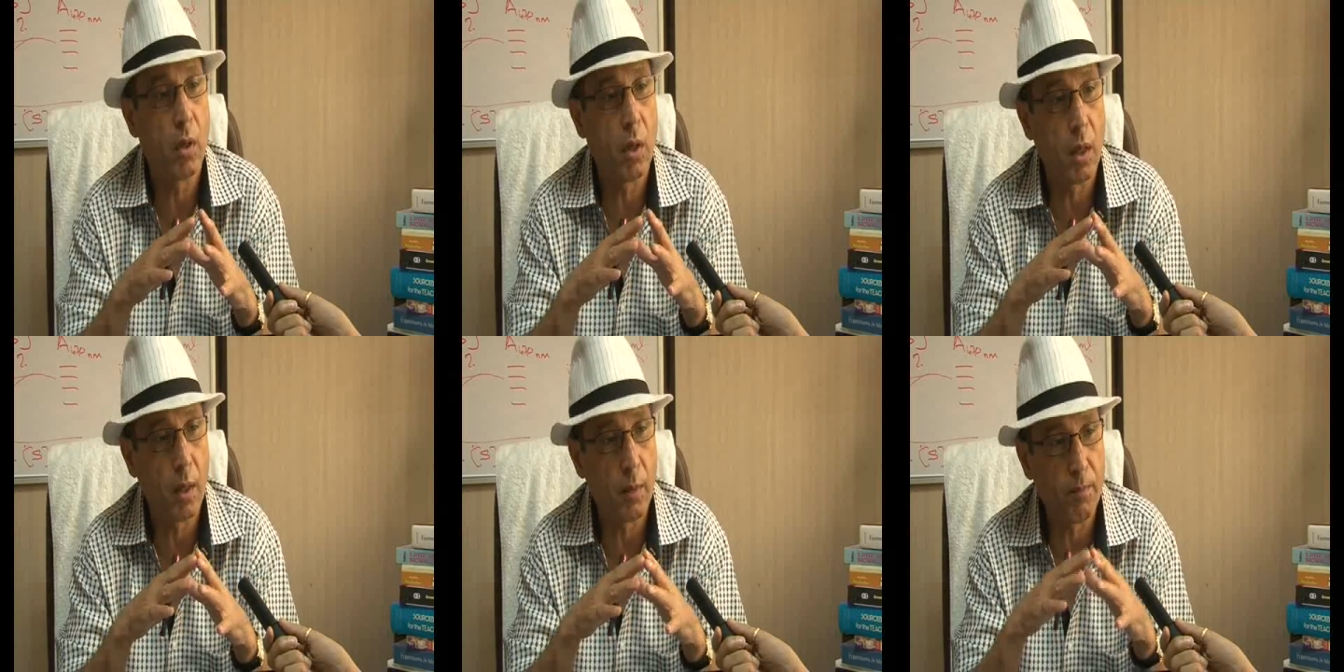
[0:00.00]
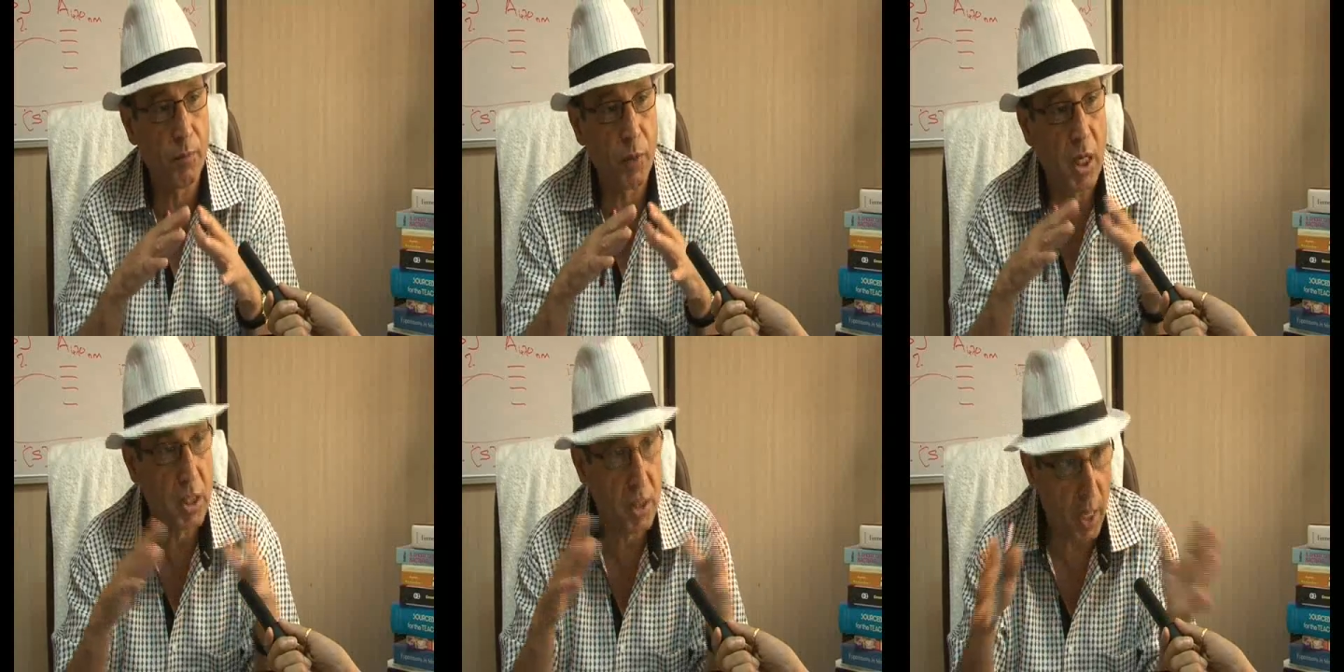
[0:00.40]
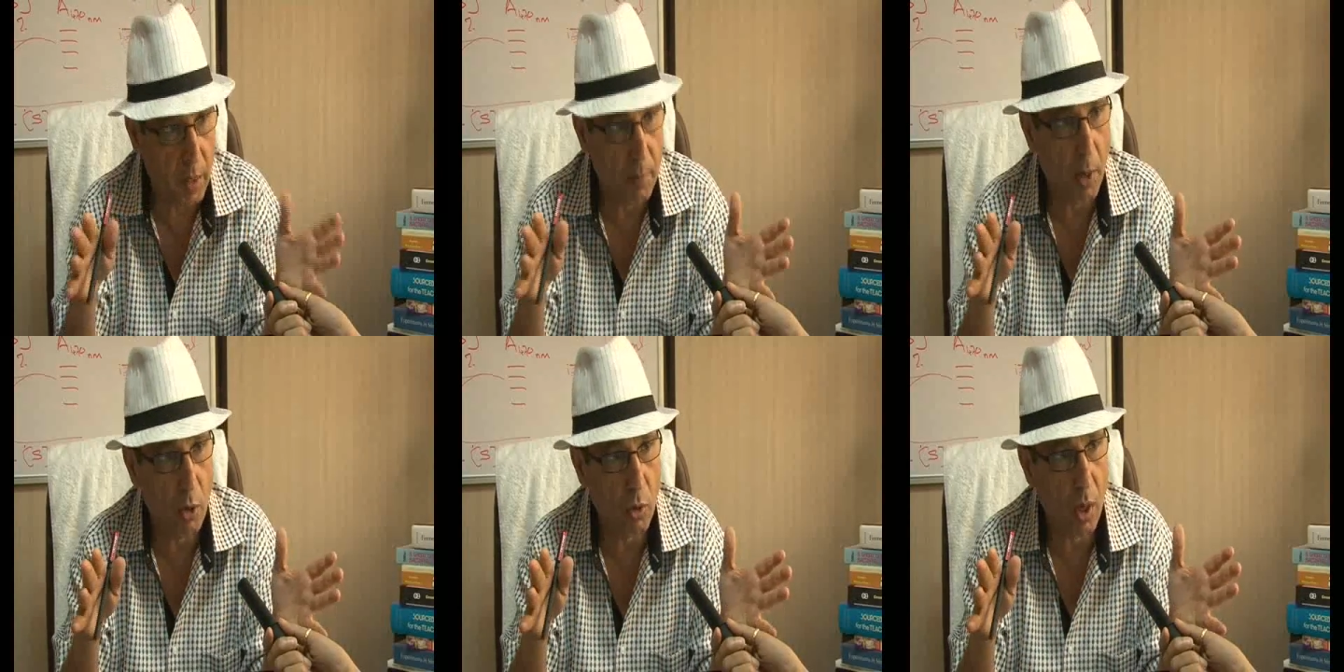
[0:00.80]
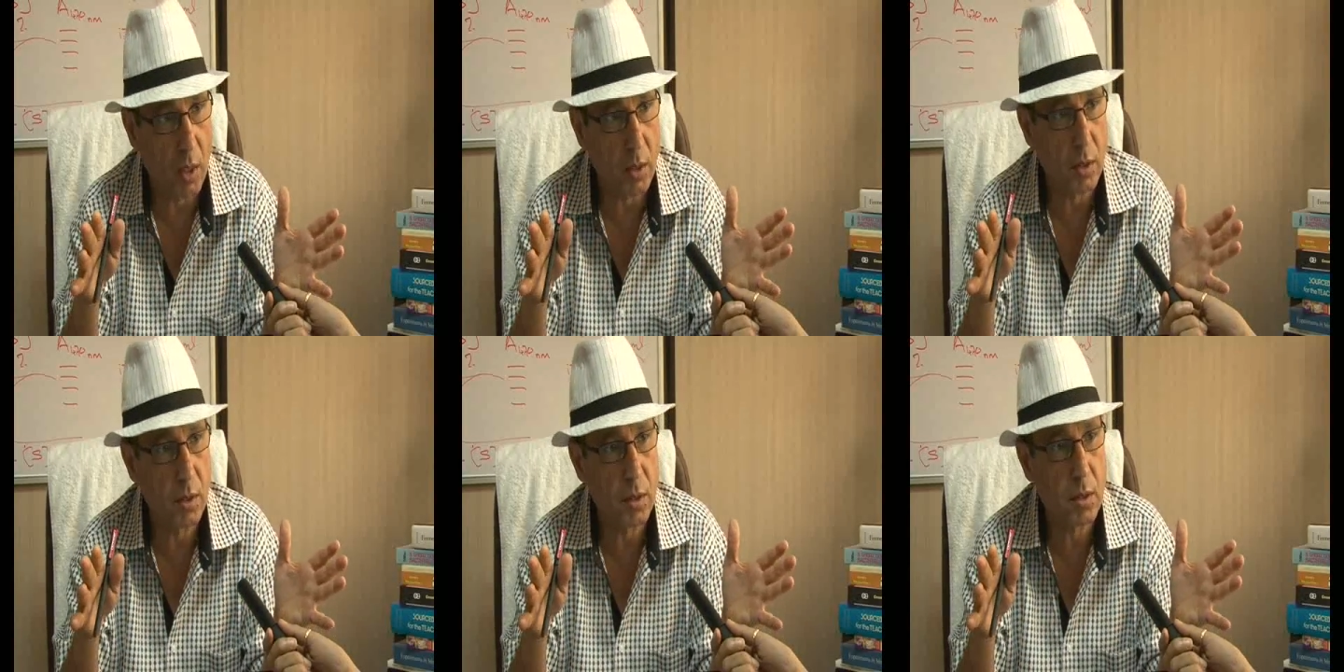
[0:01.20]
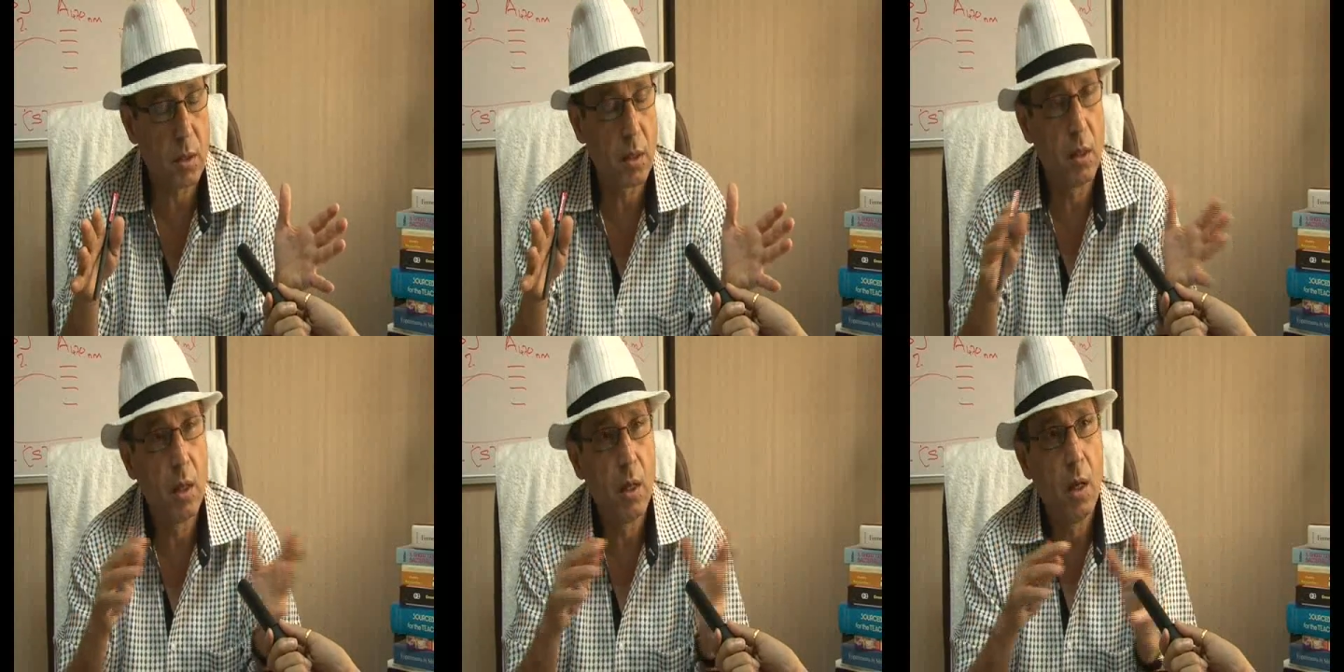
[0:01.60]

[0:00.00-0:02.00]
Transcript: um, extend my horizons.